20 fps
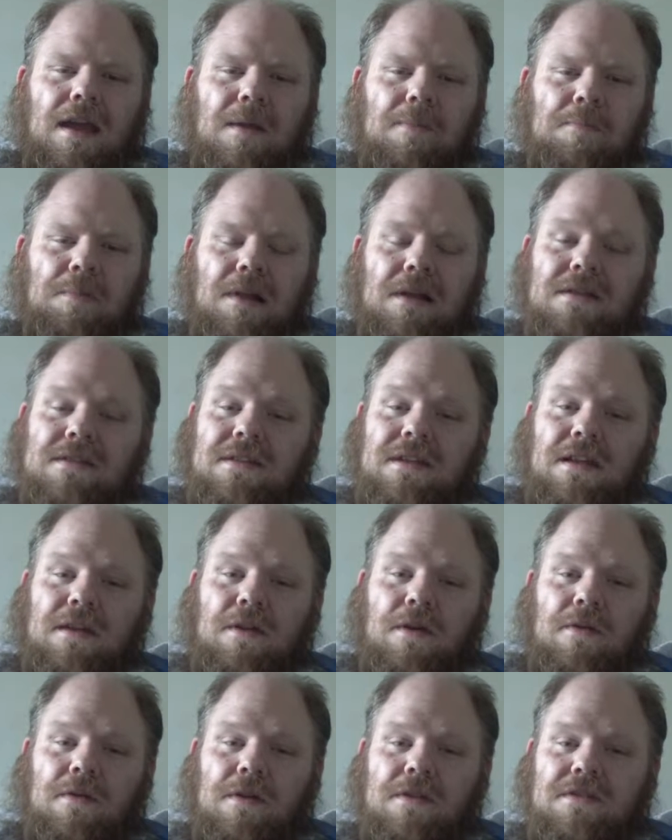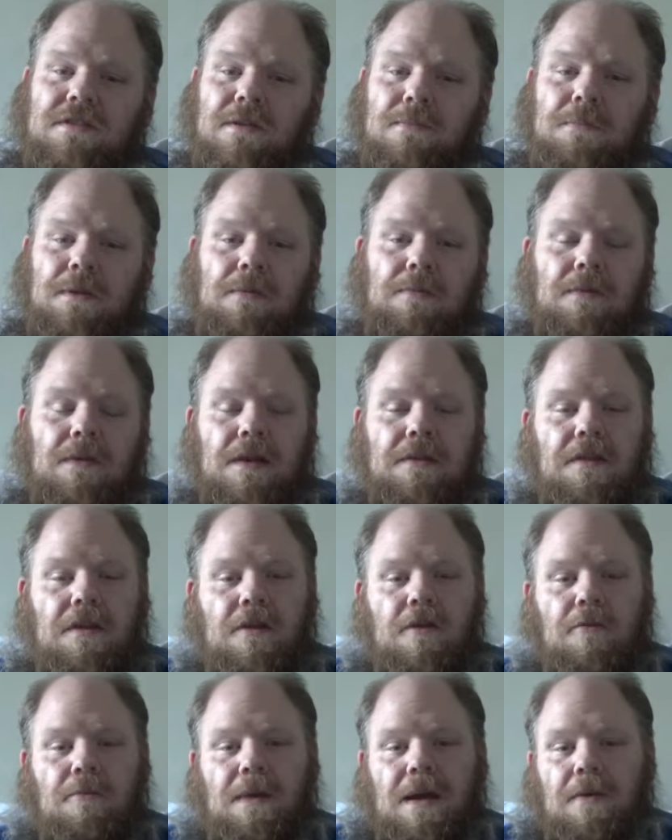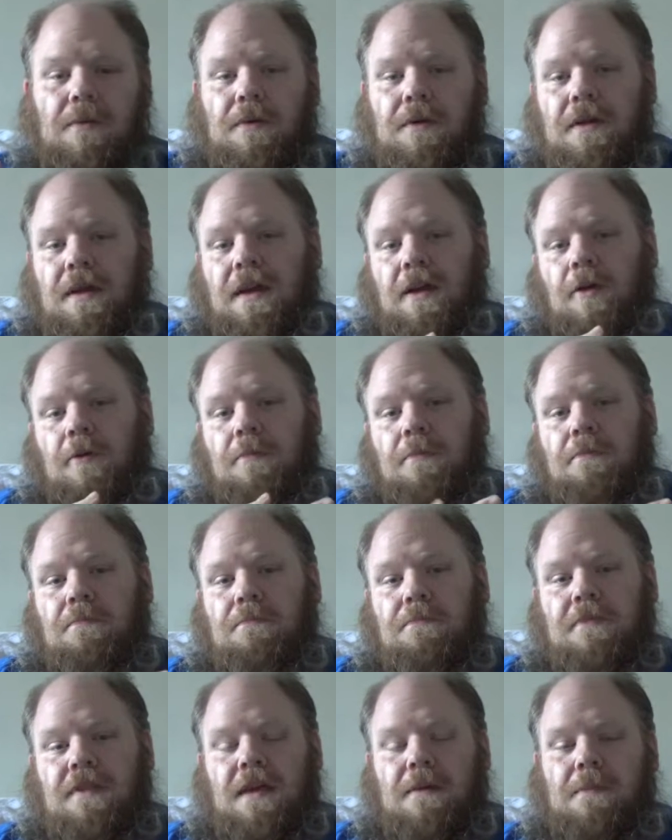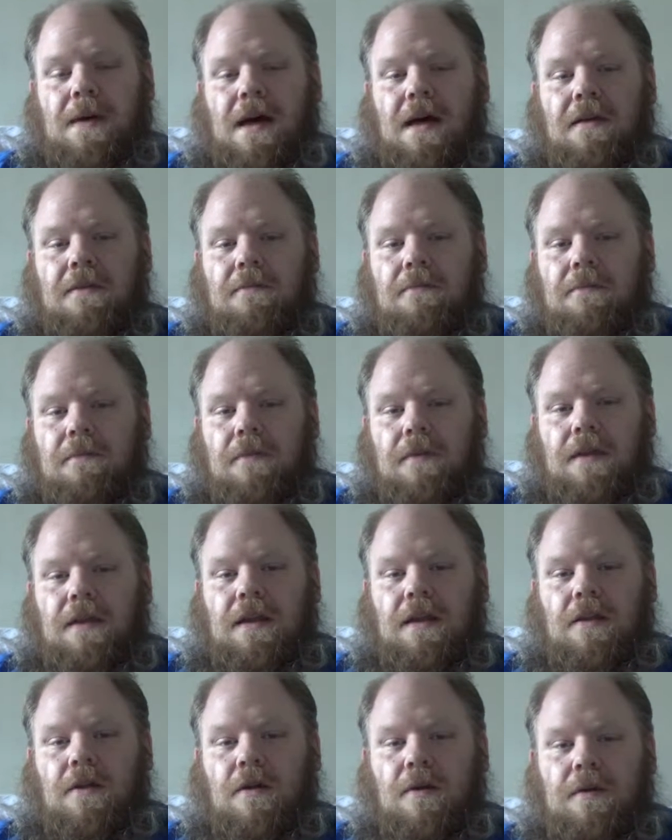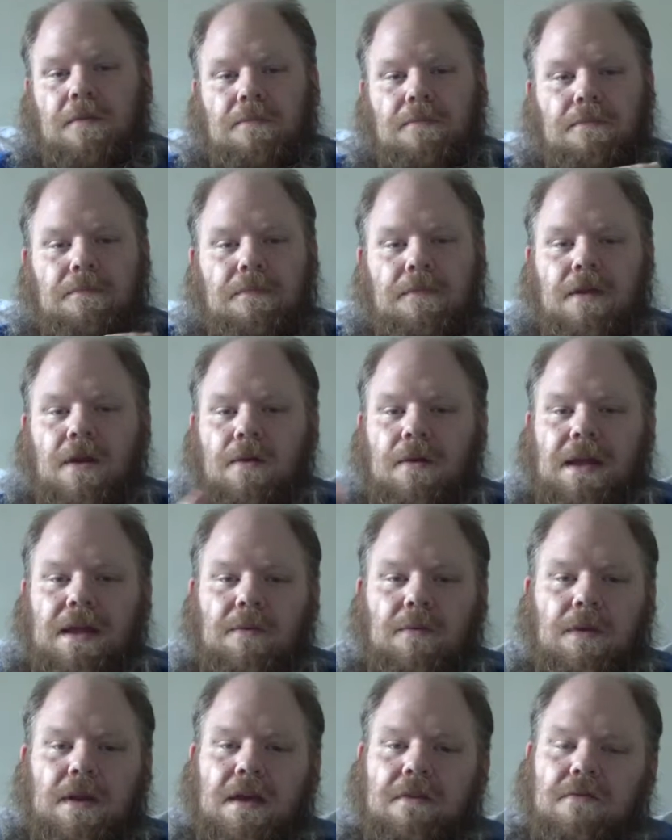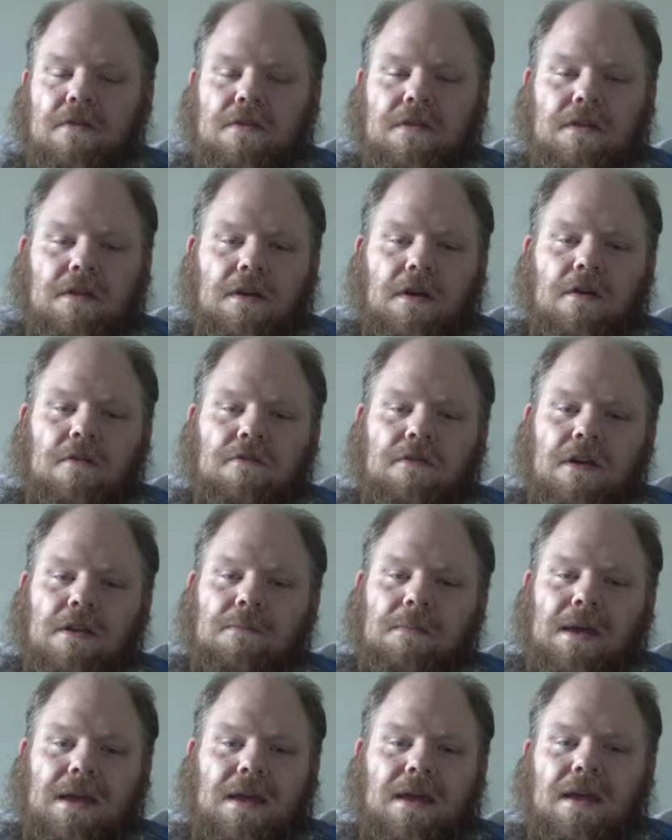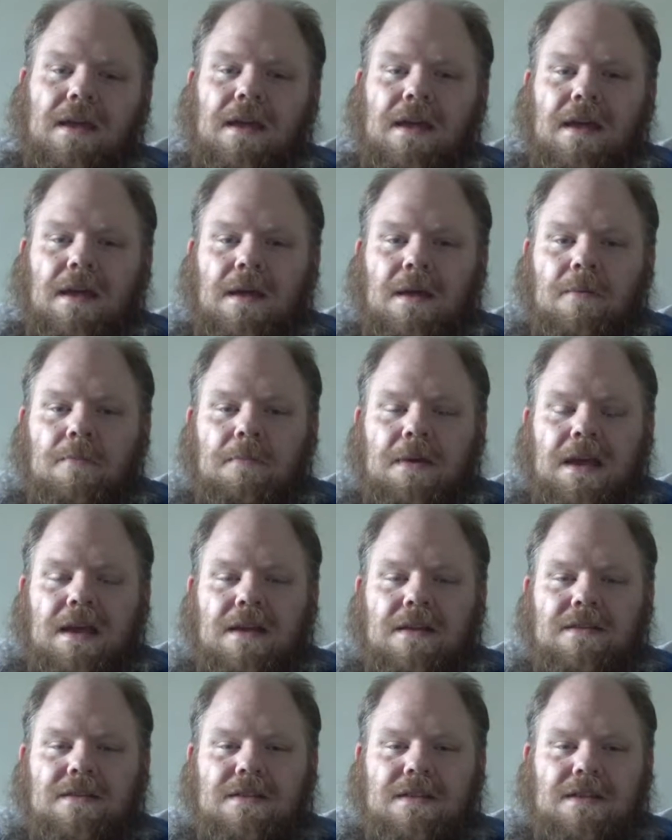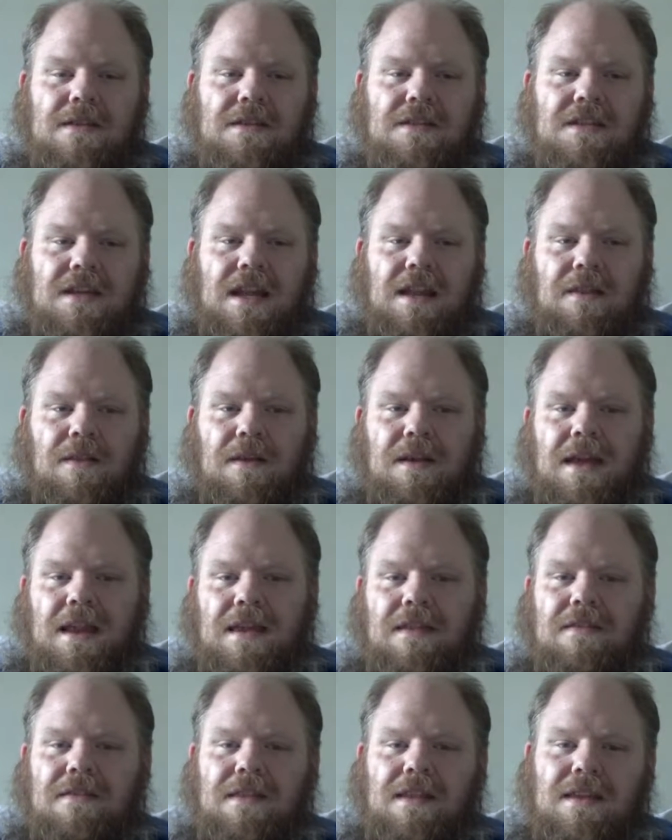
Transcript: Plus, you know, there's some people out there who may want to help them out and, you know, and donate whatever to the GoFundMe. Because you just got to look at it.